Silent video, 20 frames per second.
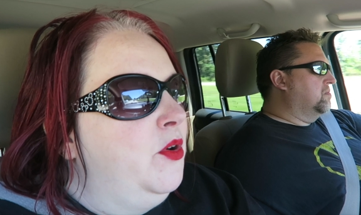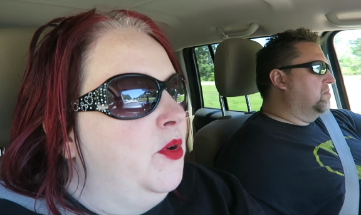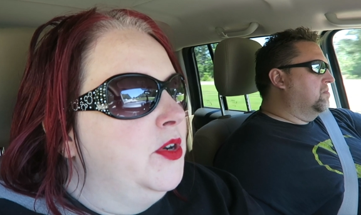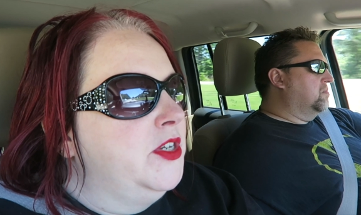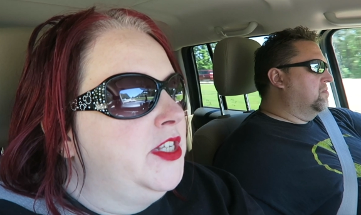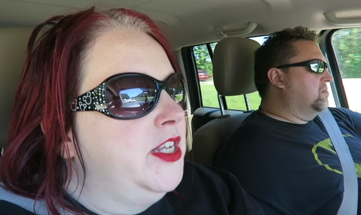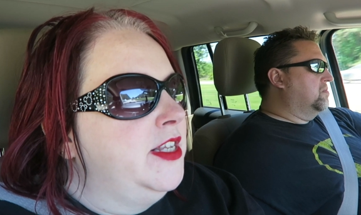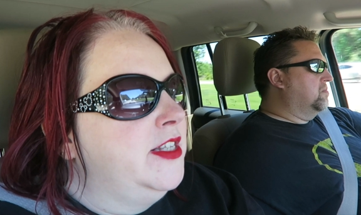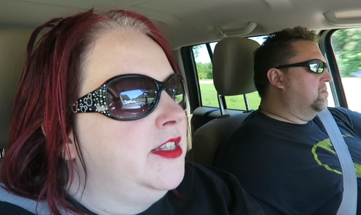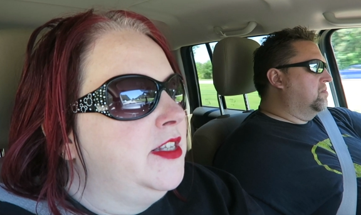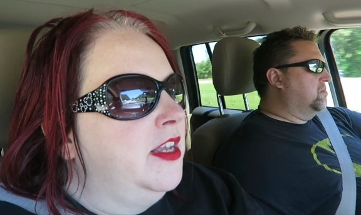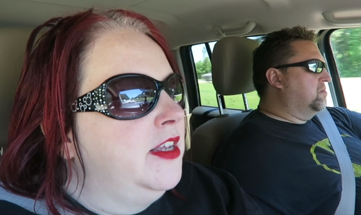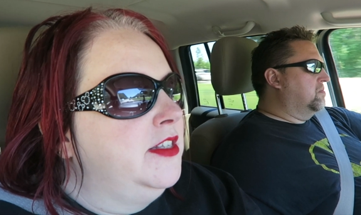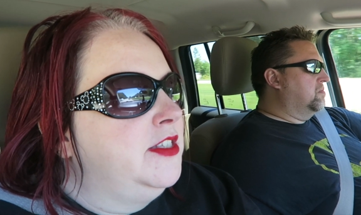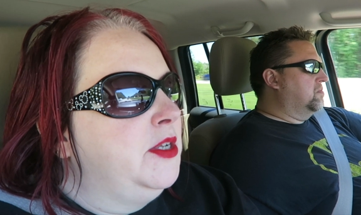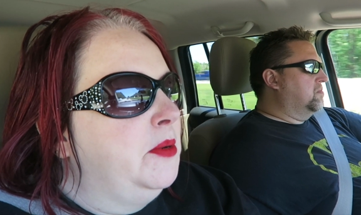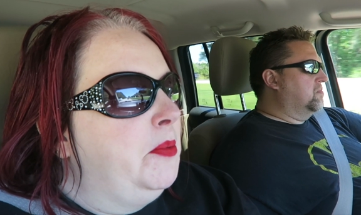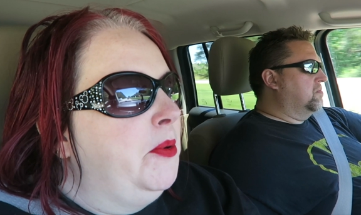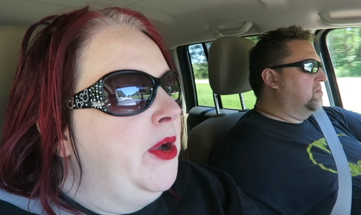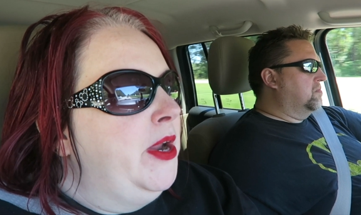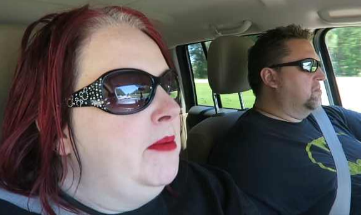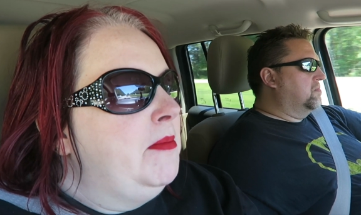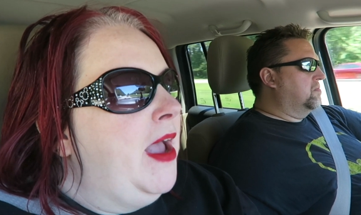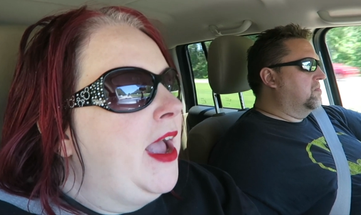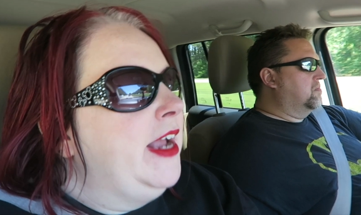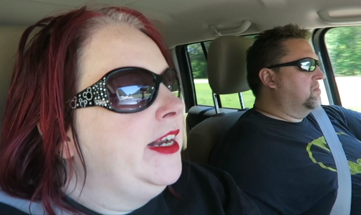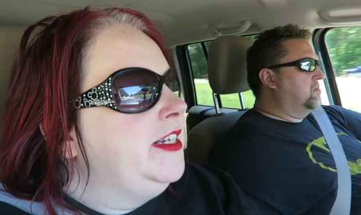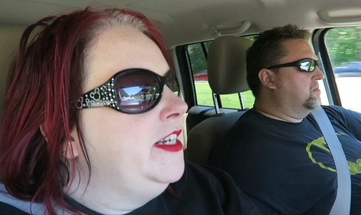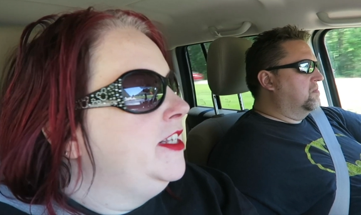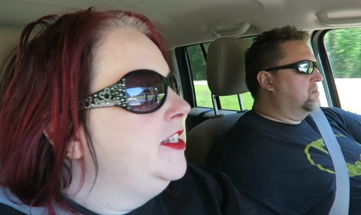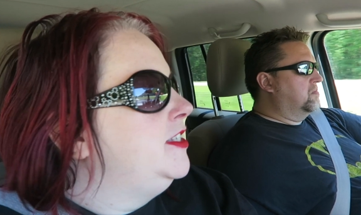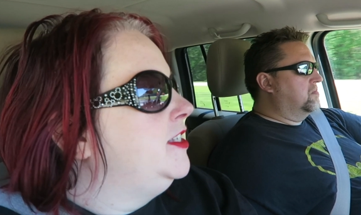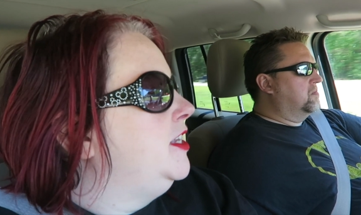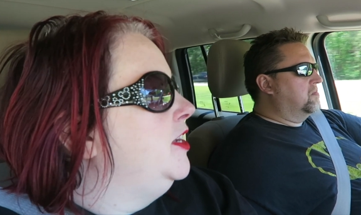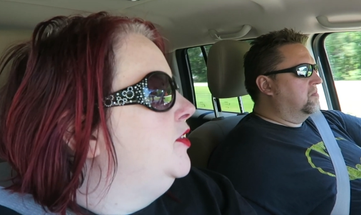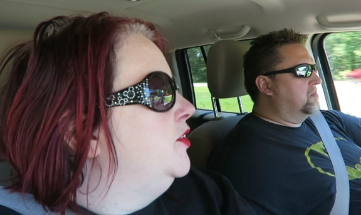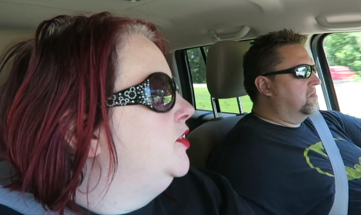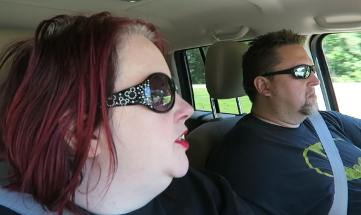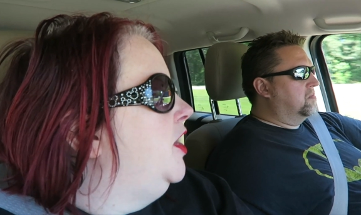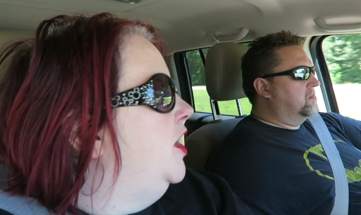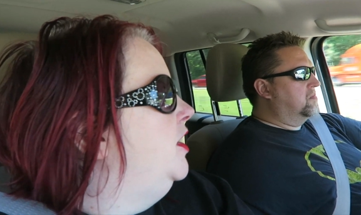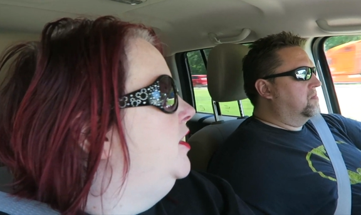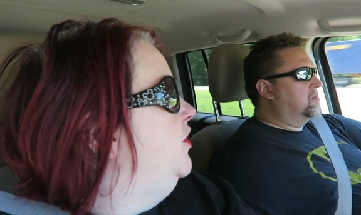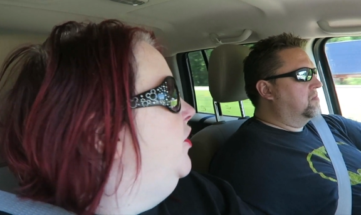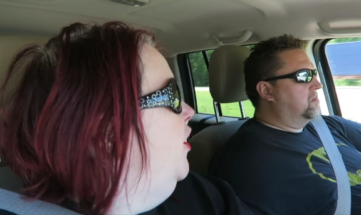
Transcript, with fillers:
Speaker 1: of course, his supreme acting skills on